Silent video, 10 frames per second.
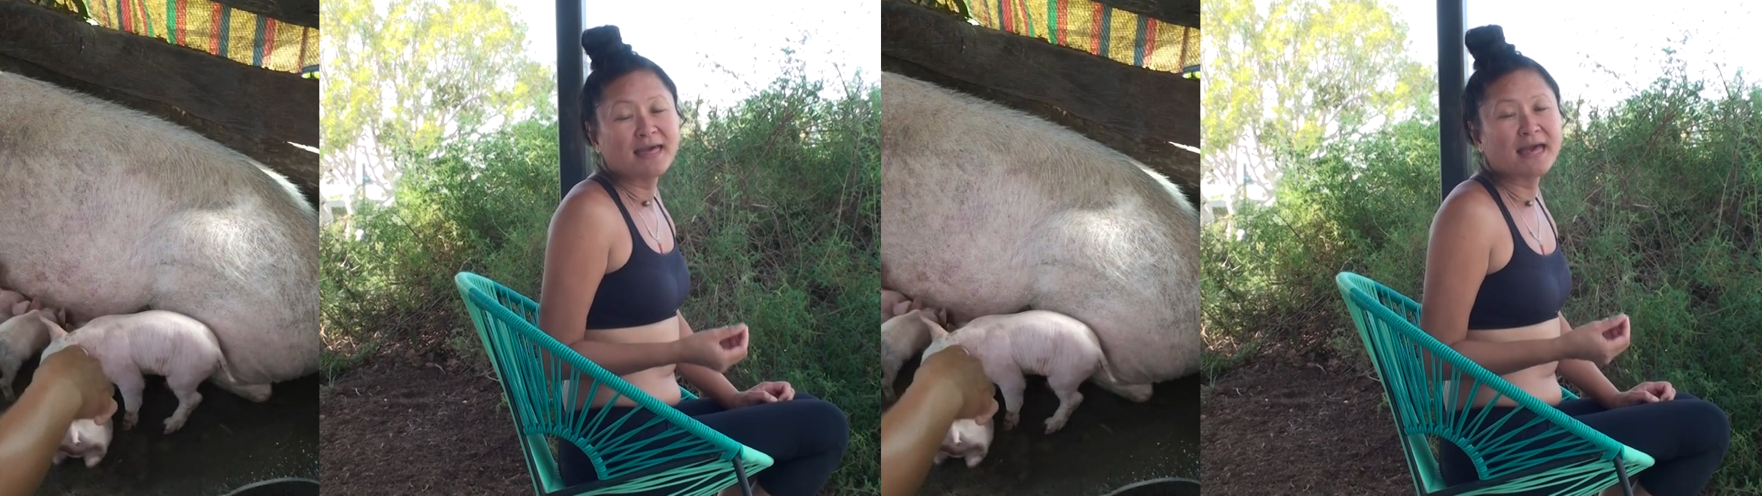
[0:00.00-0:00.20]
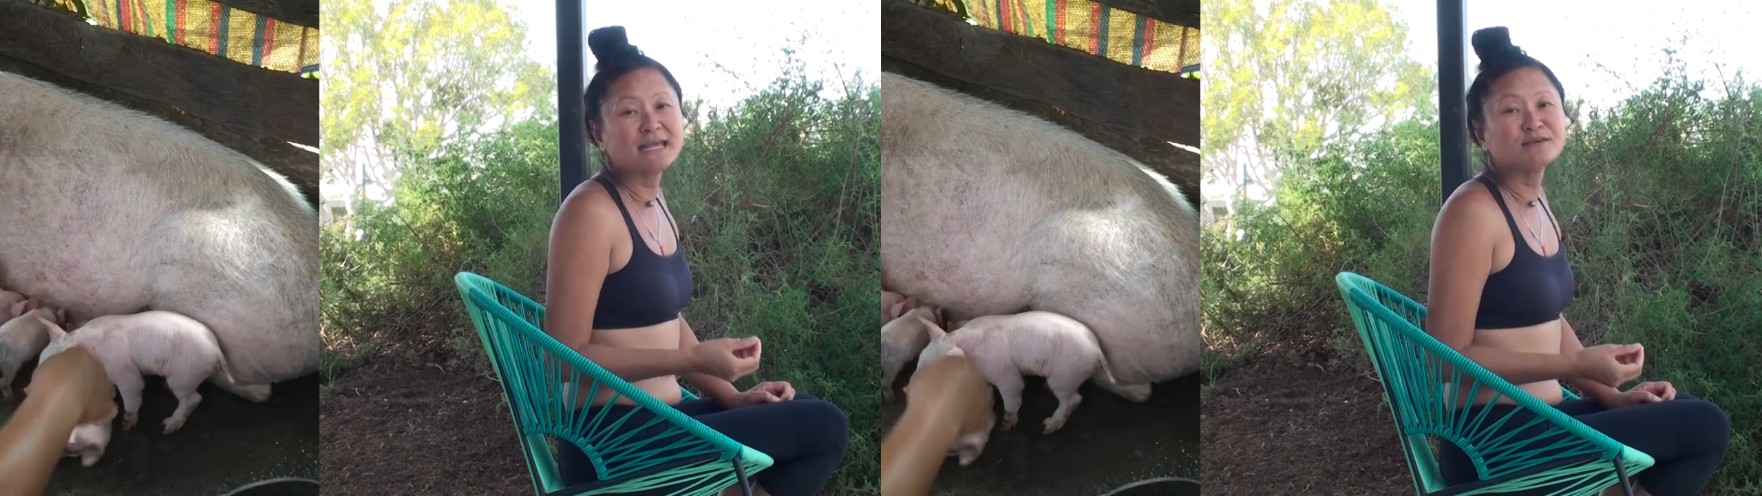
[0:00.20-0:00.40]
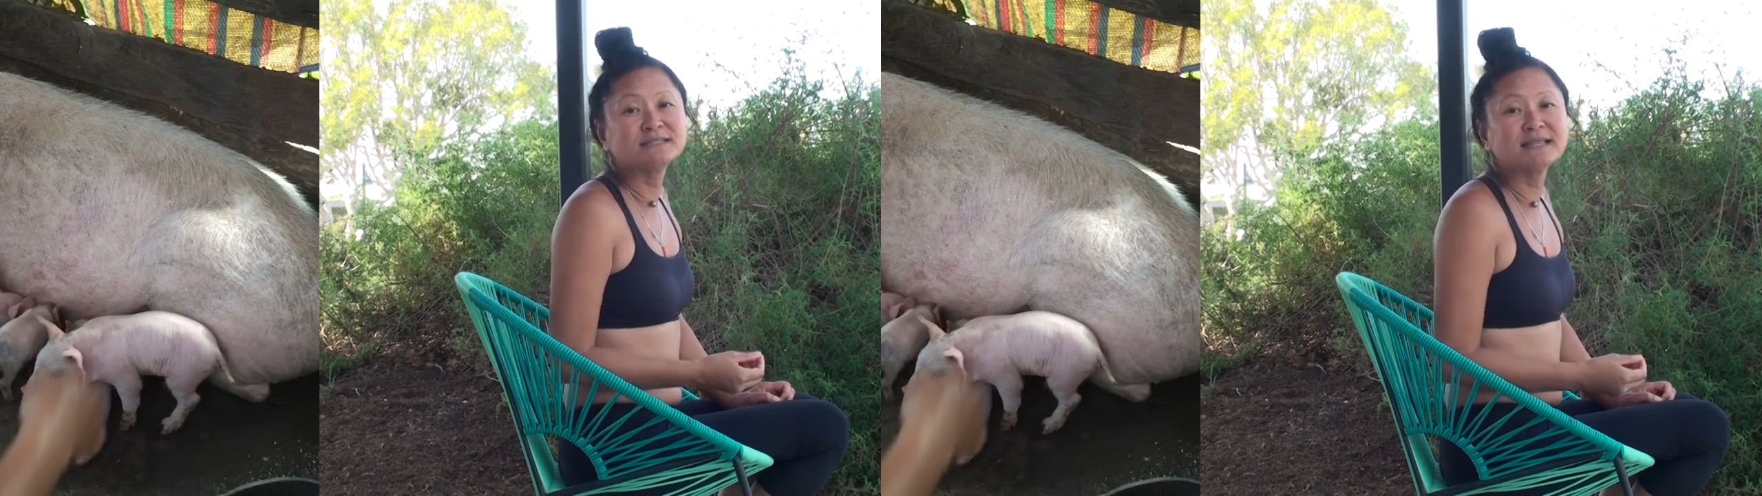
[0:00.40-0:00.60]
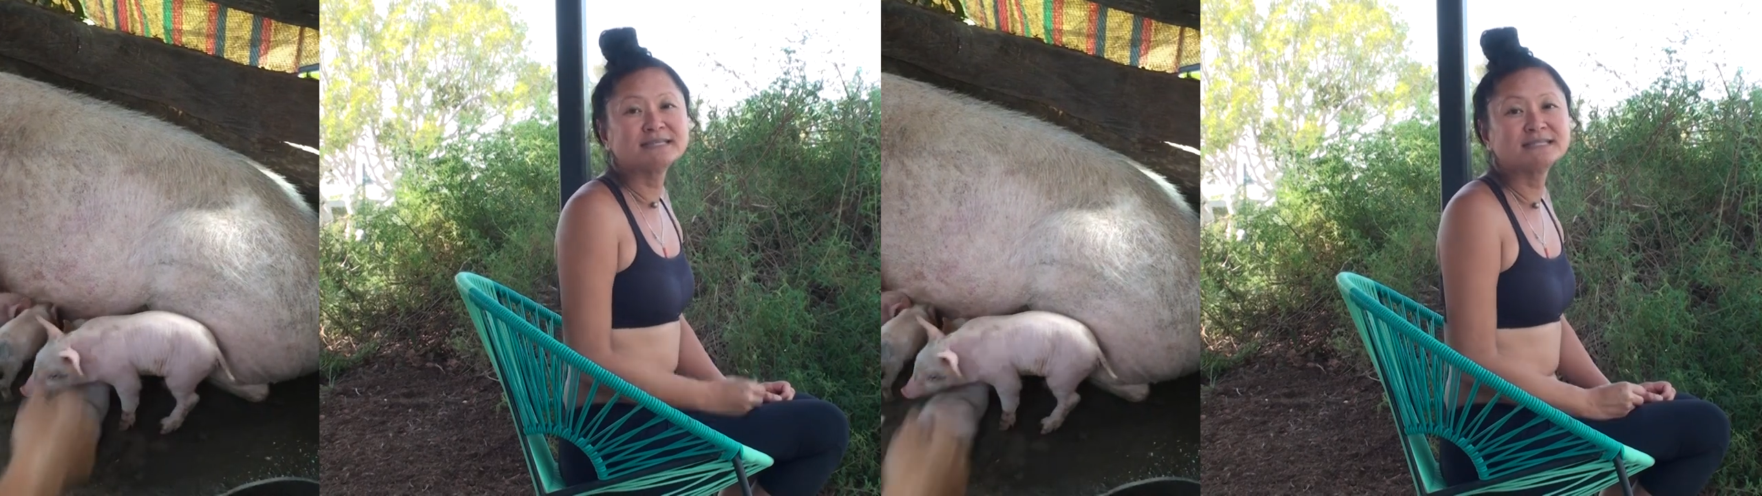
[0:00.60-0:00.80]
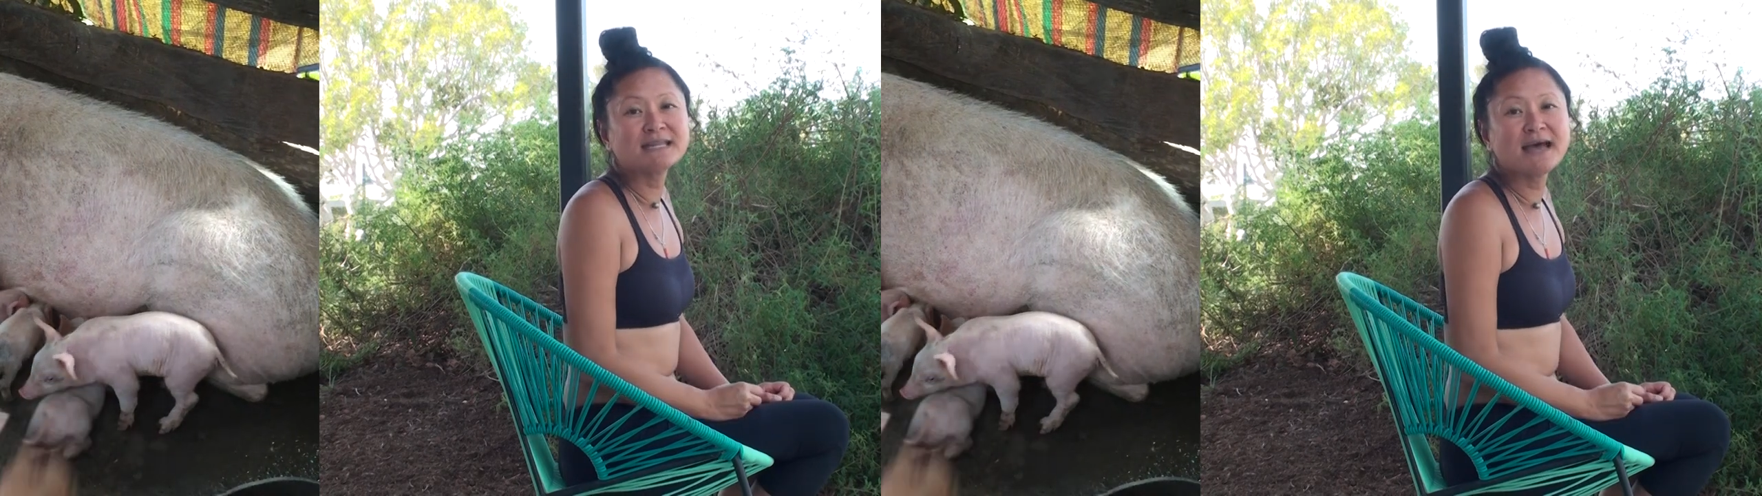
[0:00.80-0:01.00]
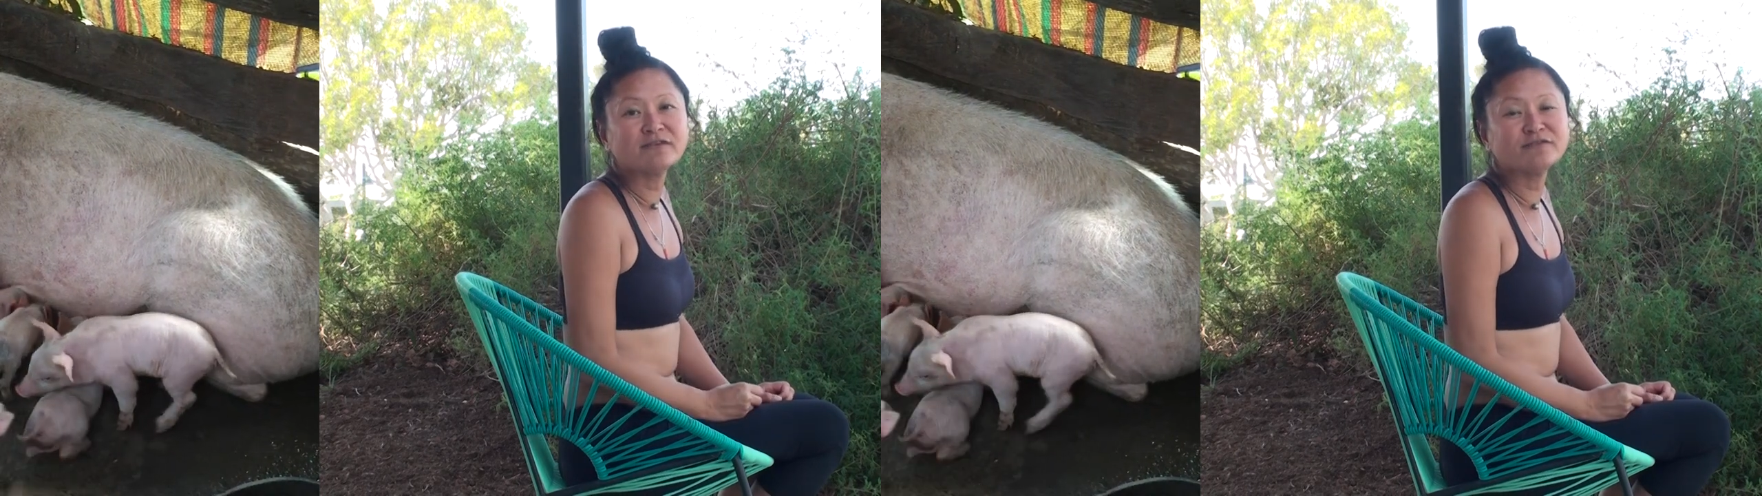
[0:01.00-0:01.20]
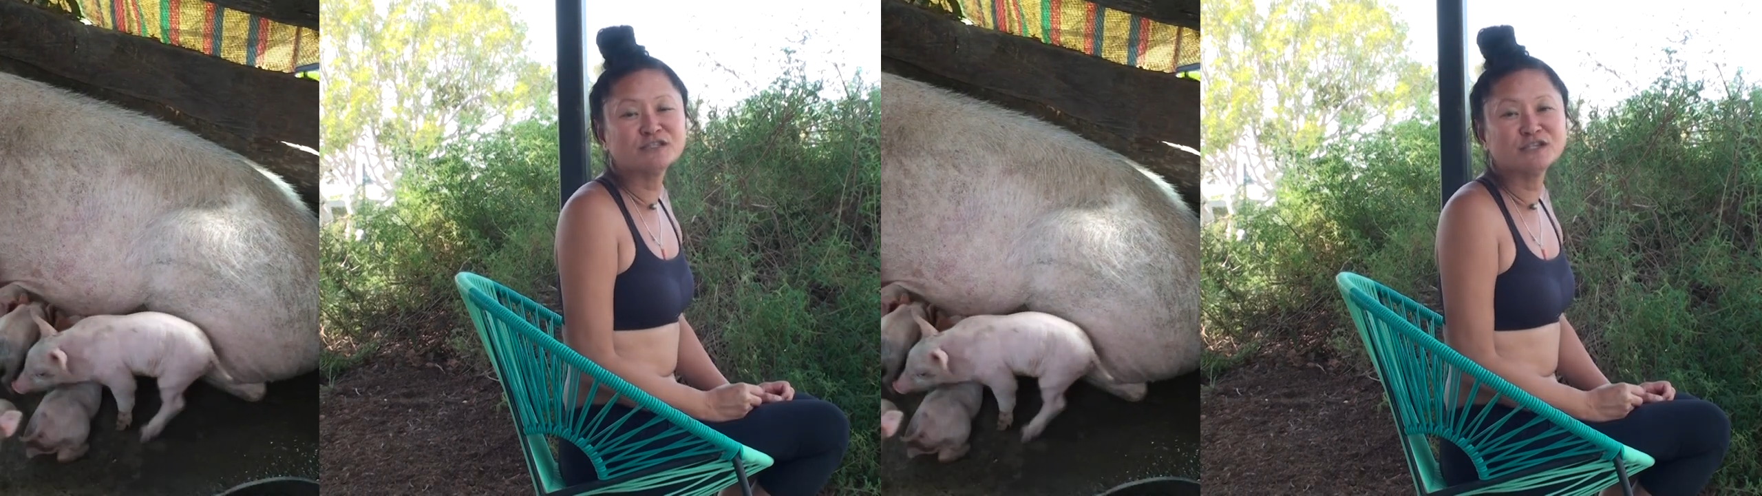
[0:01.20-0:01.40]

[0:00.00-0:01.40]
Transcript: And he was nice enough